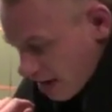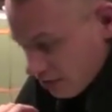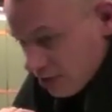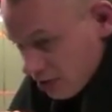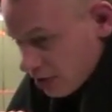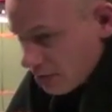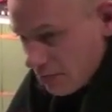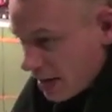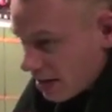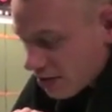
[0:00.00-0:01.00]
past, he
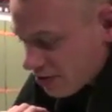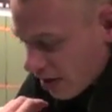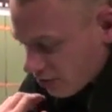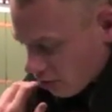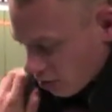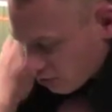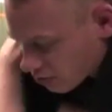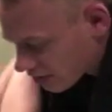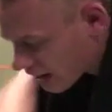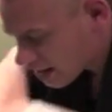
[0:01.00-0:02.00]
immediately starts to go to
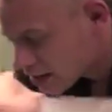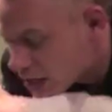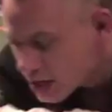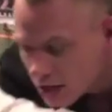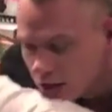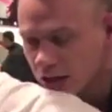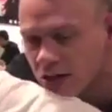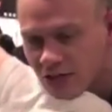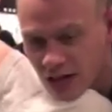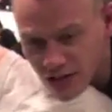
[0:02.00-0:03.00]
his side.
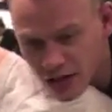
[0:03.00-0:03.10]
Yes, like